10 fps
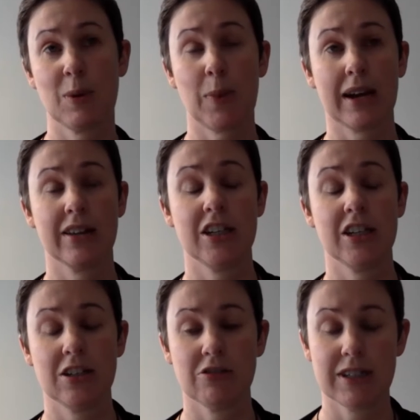been back in the
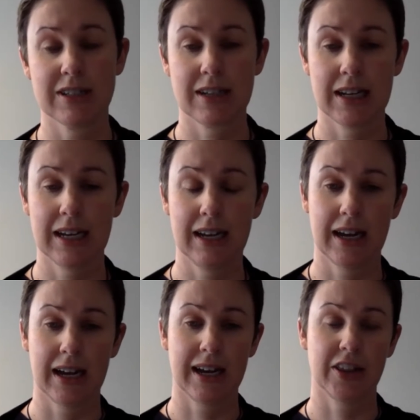news recently
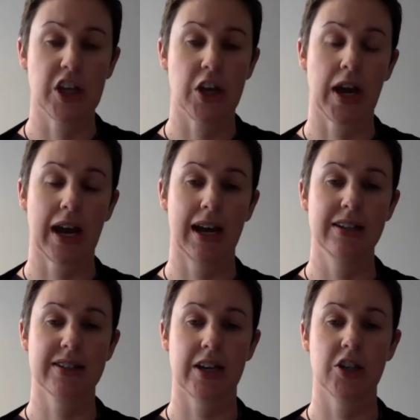in the UK.
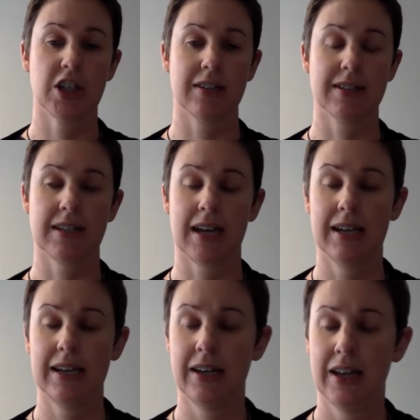So Jez
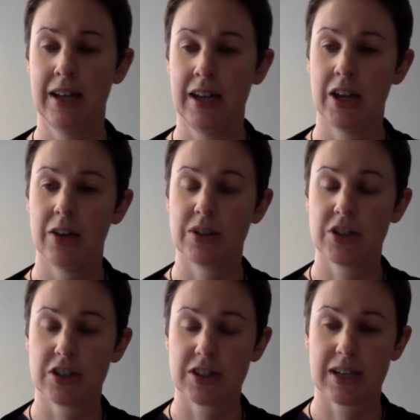Staley, who has
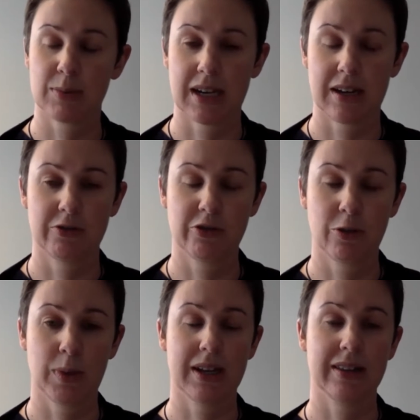just stepped down from
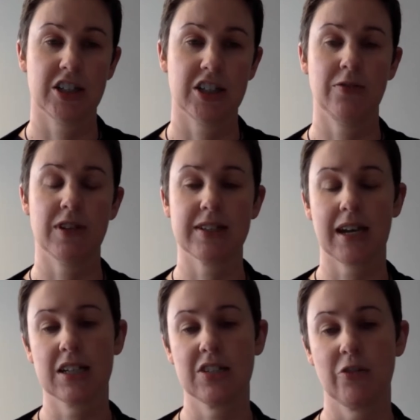being the chief
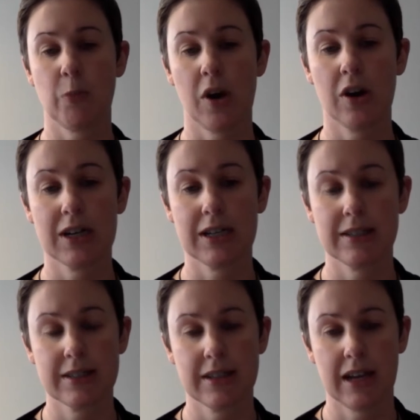executive of
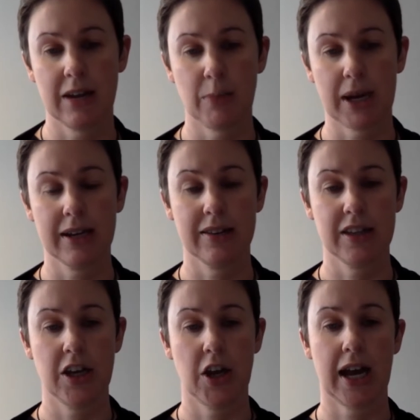Barclays Bank in
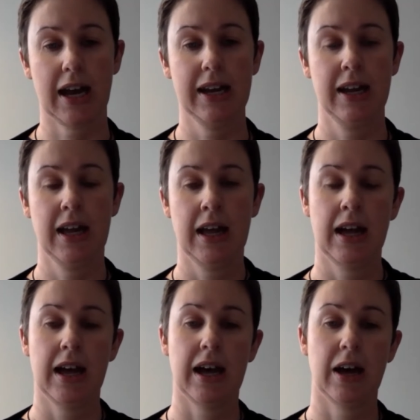the UK,
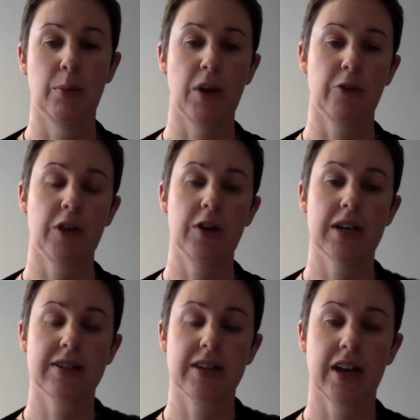a few
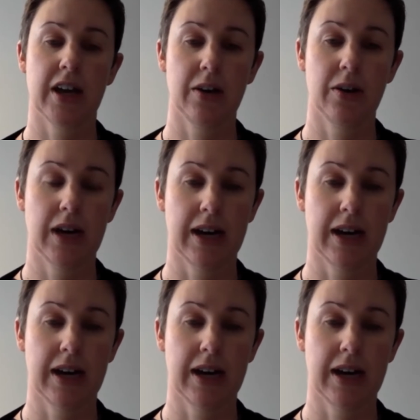years ago,